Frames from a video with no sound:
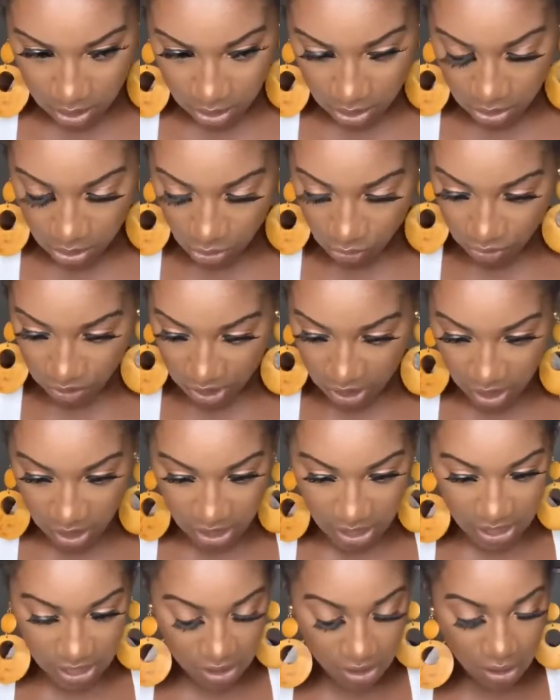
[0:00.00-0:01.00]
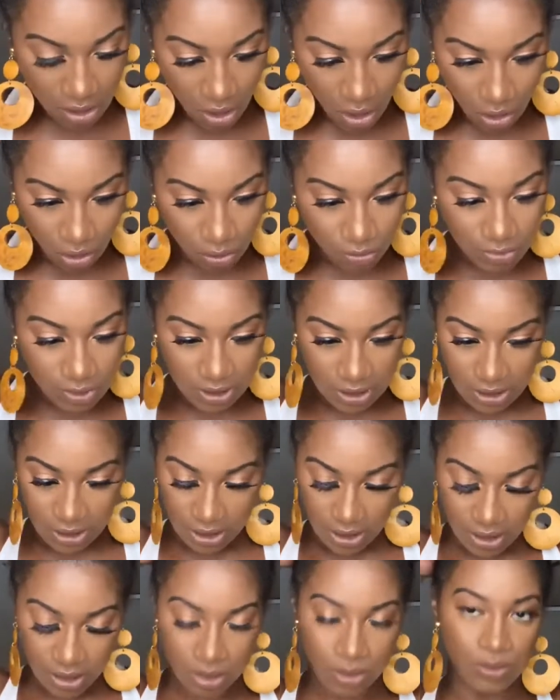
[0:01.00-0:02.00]
So there is combs in
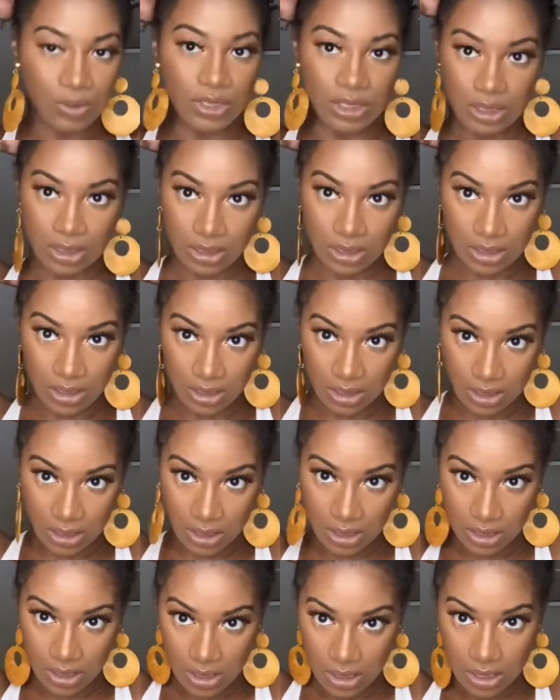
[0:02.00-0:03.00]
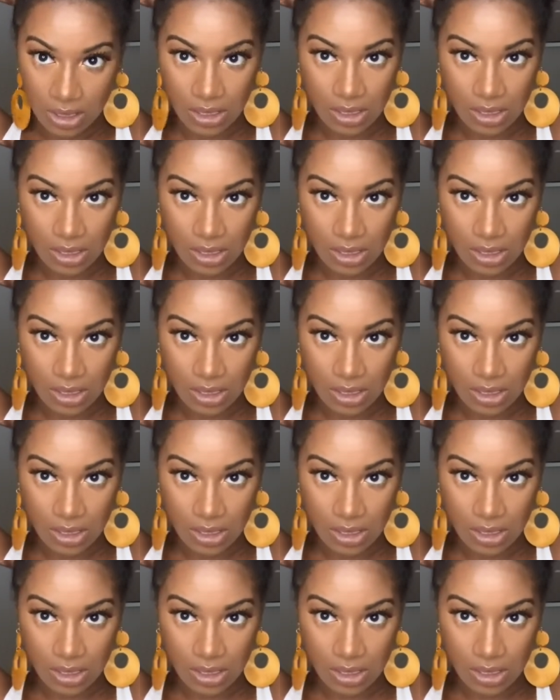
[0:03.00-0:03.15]
here, which is good.